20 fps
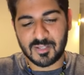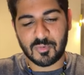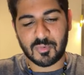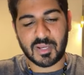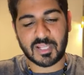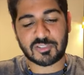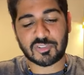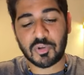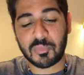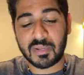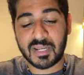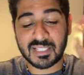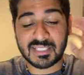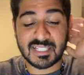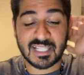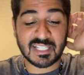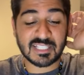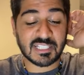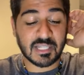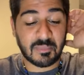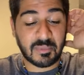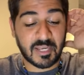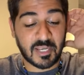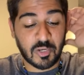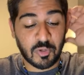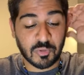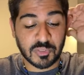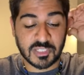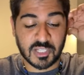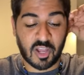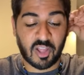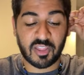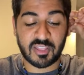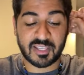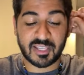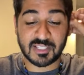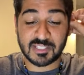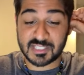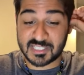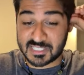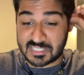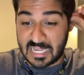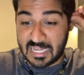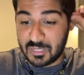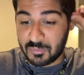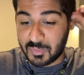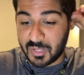We got 2 minutes, and then somebody new is calling in. It's exciting.